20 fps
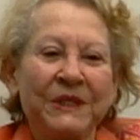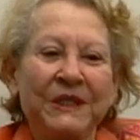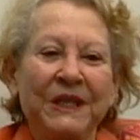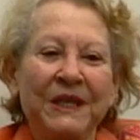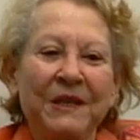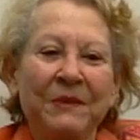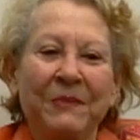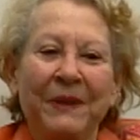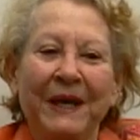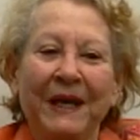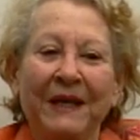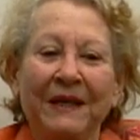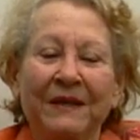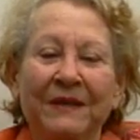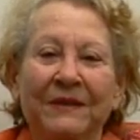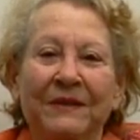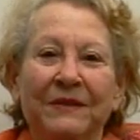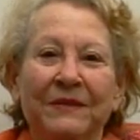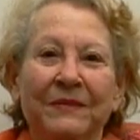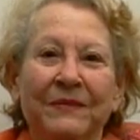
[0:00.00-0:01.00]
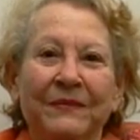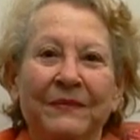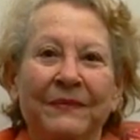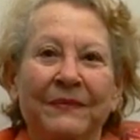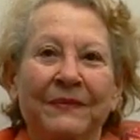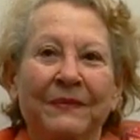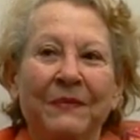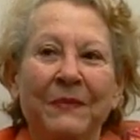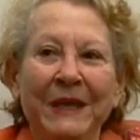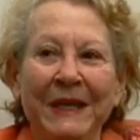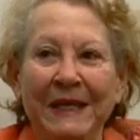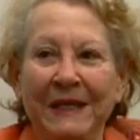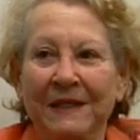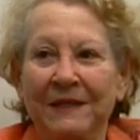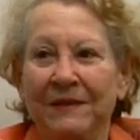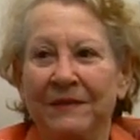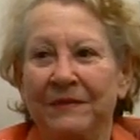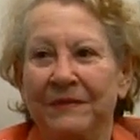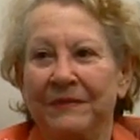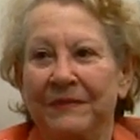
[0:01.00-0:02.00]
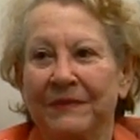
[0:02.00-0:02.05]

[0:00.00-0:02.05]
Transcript: send back men,